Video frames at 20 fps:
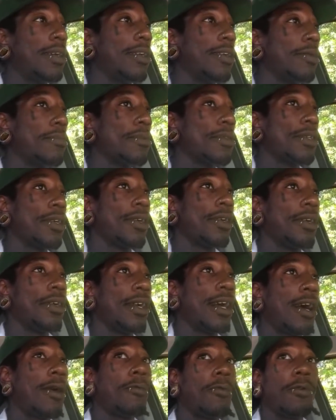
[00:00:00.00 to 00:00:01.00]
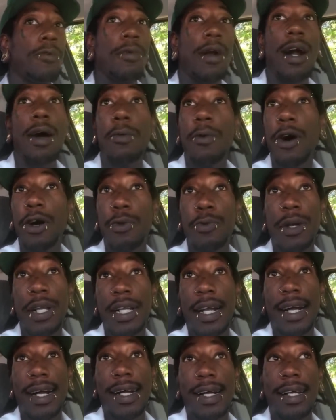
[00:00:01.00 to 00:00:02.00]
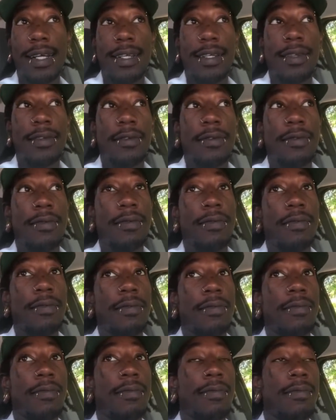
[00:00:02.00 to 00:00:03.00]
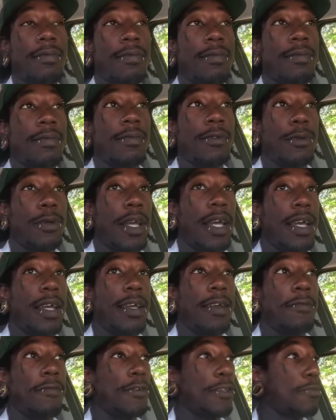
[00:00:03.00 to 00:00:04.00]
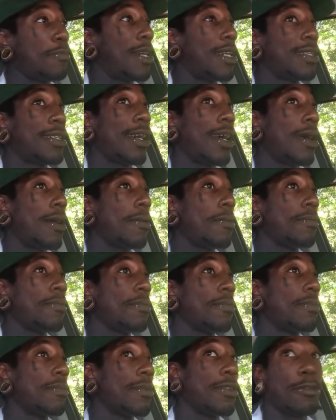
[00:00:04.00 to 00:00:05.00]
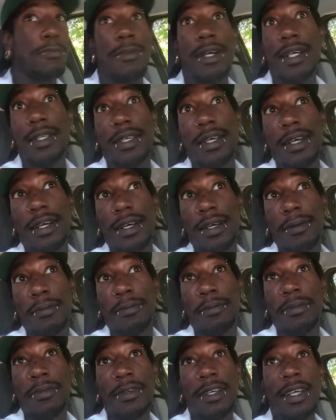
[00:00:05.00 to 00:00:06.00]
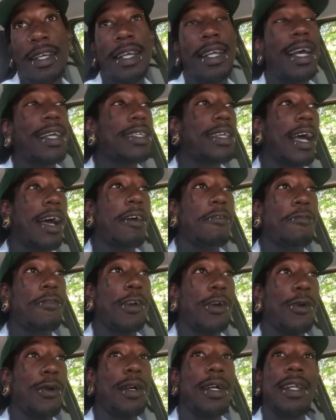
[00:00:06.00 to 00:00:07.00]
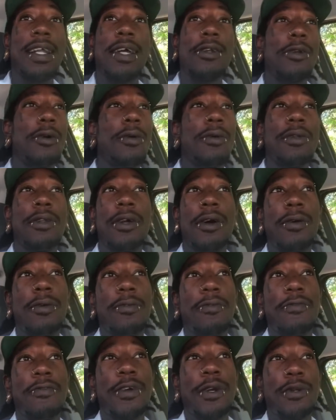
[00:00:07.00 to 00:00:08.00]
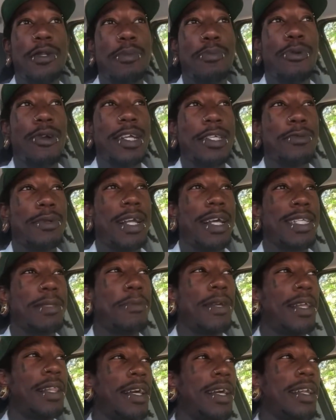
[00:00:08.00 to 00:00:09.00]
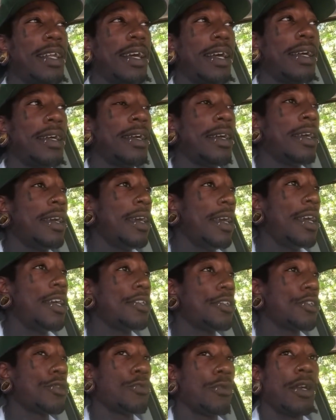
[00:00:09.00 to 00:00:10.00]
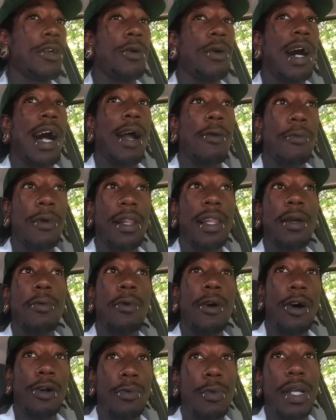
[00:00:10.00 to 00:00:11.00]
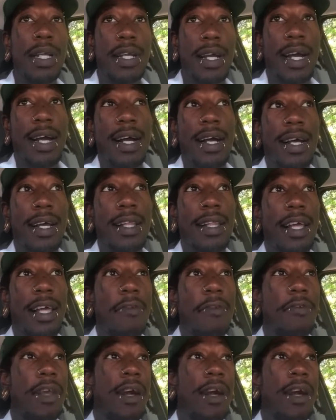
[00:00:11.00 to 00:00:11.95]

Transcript: I'm sorry. I work. I walk with God. Okay. If it's my time, it's my time. That's how I feel, and I don't don't feel depressed when I speak like that. It's just real. I really walk with God.